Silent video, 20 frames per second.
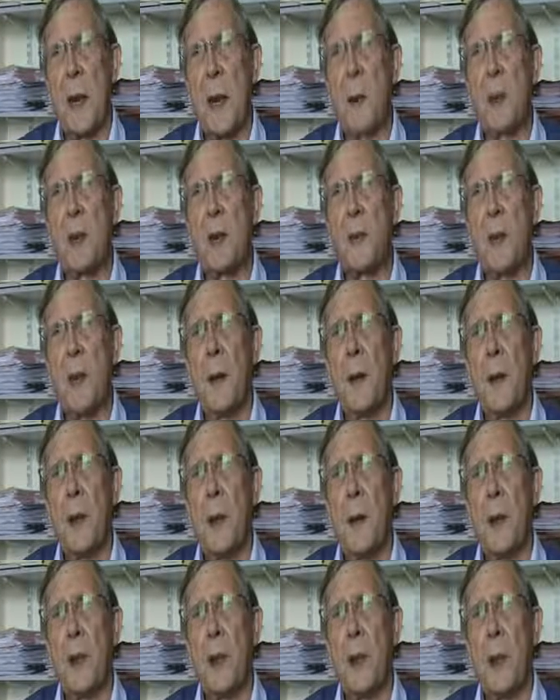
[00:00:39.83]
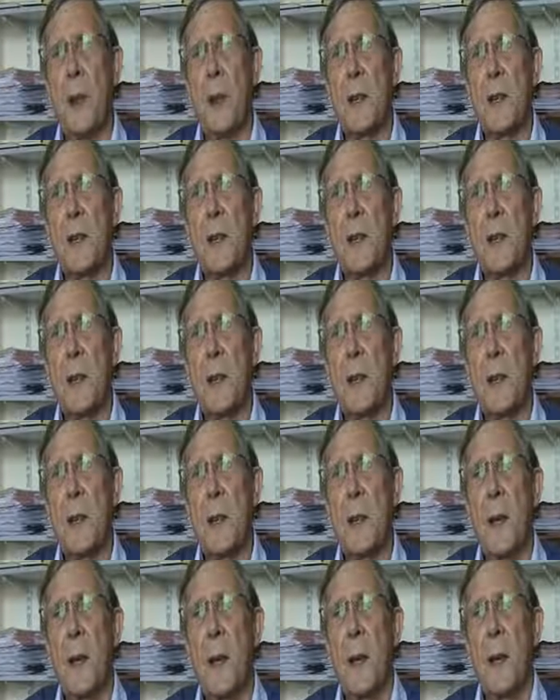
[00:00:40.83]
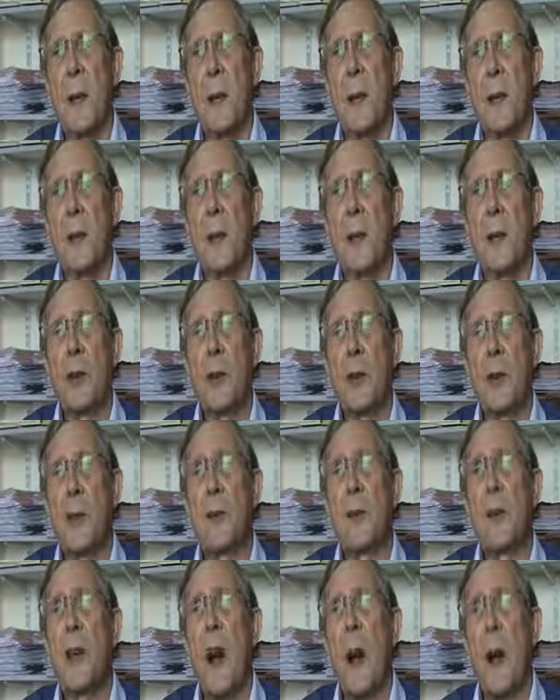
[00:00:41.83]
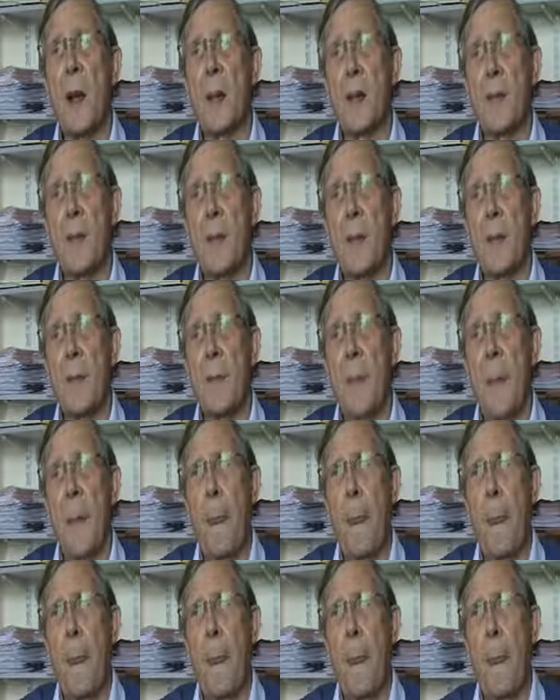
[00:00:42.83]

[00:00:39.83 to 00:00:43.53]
language pedagogy is the notion of task.